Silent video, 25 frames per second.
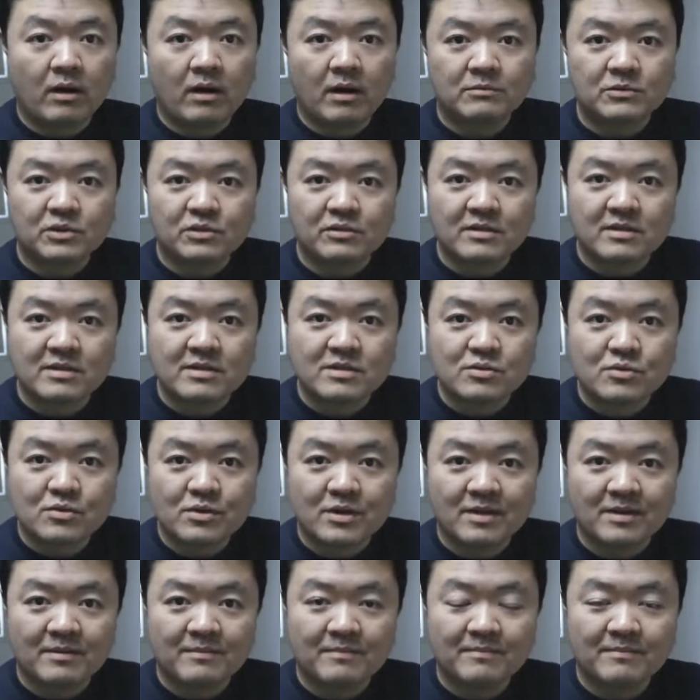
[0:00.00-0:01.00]
Welcome to the
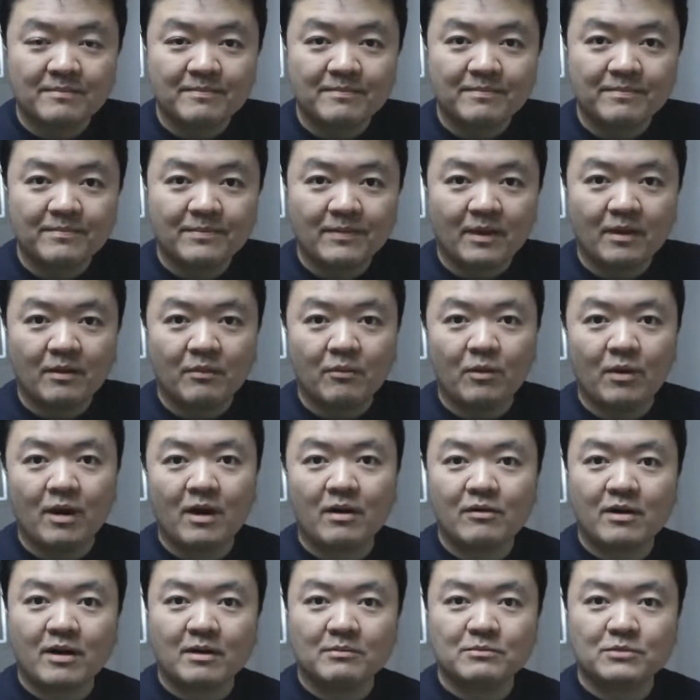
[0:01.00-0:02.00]
stream.
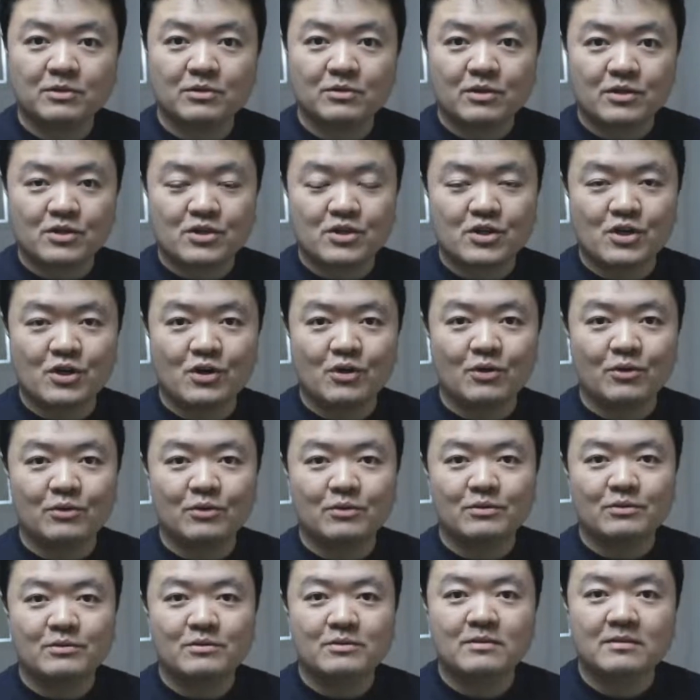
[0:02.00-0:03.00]
Welcome to the
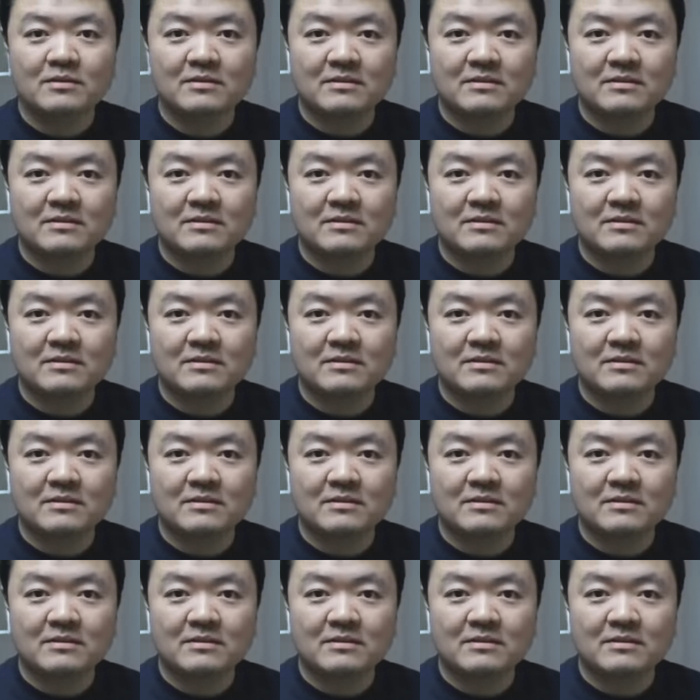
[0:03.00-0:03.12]
show.